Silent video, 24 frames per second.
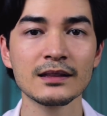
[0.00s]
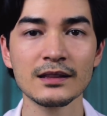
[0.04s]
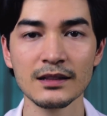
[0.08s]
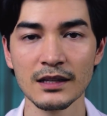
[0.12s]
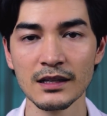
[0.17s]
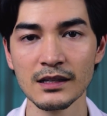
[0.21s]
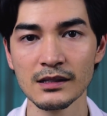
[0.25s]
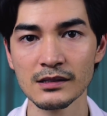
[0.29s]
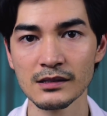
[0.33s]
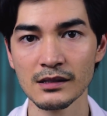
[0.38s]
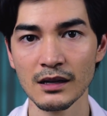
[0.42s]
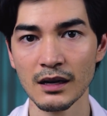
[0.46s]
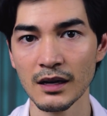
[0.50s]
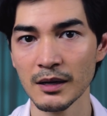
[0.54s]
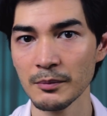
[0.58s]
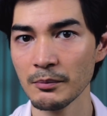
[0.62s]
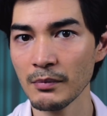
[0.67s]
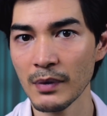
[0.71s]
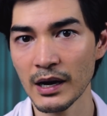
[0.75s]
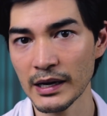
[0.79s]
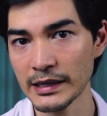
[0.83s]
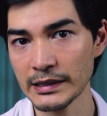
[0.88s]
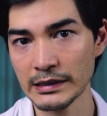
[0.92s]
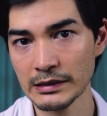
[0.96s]
Things I
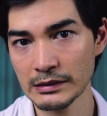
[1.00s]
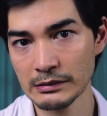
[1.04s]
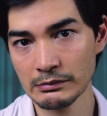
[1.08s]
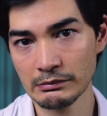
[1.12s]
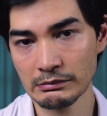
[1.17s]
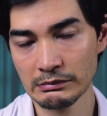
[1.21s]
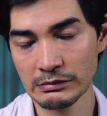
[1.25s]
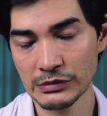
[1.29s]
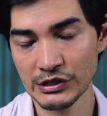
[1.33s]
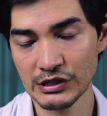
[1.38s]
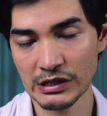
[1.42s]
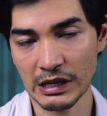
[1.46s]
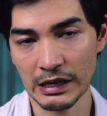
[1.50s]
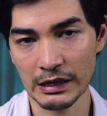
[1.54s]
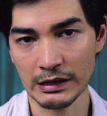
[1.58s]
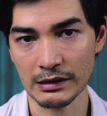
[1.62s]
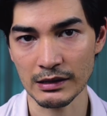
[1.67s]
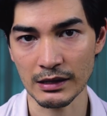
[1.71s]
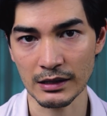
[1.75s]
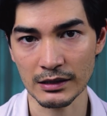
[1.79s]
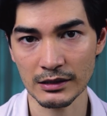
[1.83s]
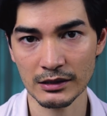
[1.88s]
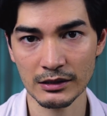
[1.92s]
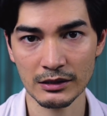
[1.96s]
might say
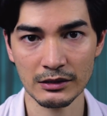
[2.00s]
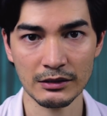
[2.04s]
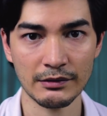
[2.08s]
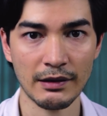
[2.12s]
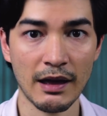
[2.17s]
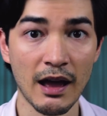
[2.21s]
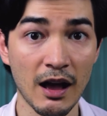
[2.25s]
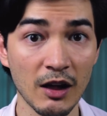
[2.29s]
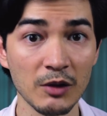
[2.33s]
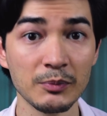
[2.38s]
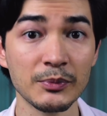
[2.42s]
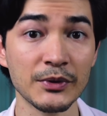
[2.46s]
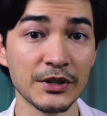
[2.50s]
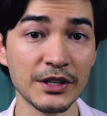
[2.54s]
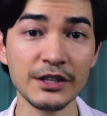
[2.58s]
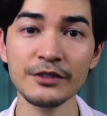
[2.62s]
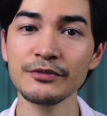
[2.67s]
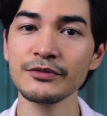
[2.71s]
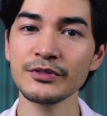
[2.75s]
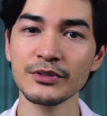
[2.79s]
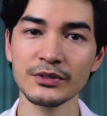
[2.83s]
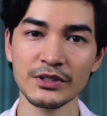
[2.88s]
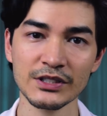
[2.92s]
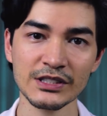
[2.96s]
that could help
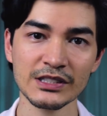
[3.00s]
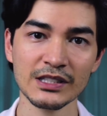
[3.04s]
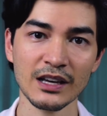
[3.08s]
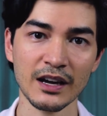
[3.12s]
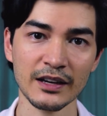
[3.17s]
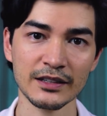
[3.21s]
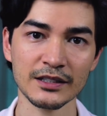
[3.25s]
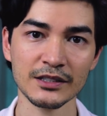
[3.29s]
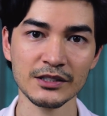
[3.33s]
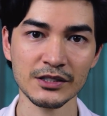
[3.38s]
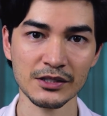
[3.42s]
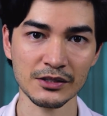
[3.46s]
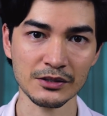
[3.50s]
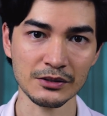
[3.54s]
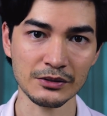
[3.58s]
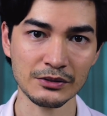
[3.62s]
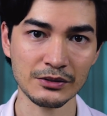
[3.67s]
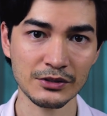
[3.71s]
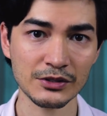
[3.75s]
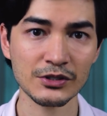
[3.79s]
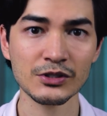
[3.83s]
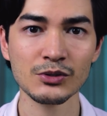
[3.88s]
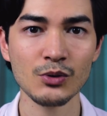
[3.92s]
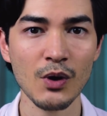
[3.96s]
if you decided to
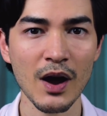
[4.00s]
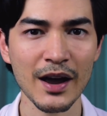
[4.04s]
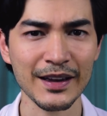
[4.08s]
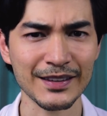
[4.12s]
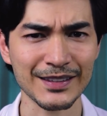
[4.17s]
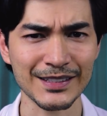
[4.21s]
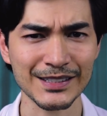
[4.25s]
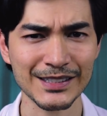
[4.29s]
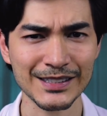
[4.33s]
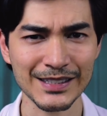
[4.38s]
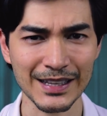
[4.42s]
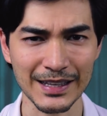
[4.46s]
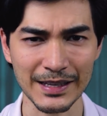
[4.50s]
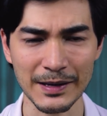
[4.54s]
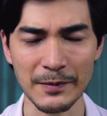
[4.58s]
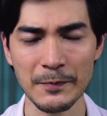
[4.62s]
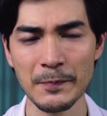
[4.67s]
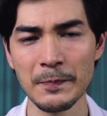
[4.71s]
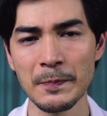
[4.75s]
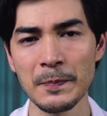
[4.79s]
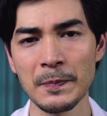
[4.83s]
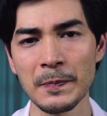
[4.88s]
try this thing.